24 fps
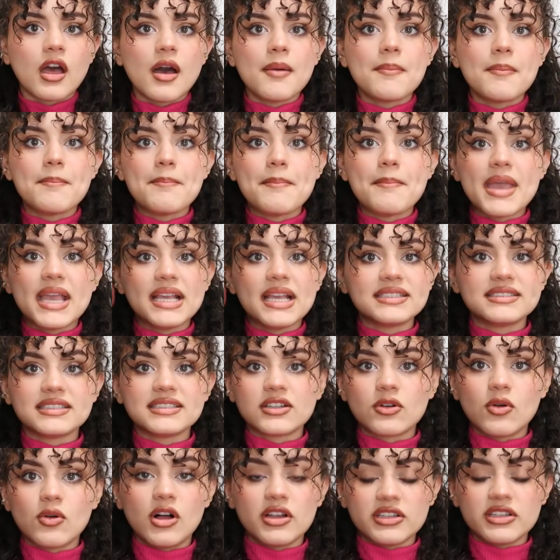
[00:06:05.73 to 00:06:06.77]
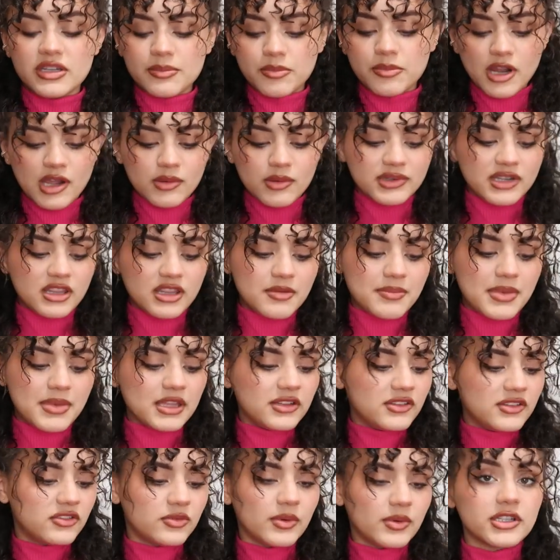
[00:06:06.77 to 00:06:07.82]
amazing quality, probably one of the
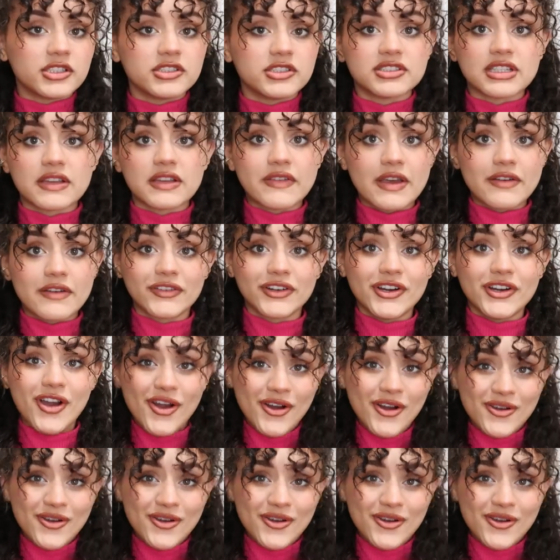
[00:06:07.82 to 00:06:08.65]
best sweaters I've ever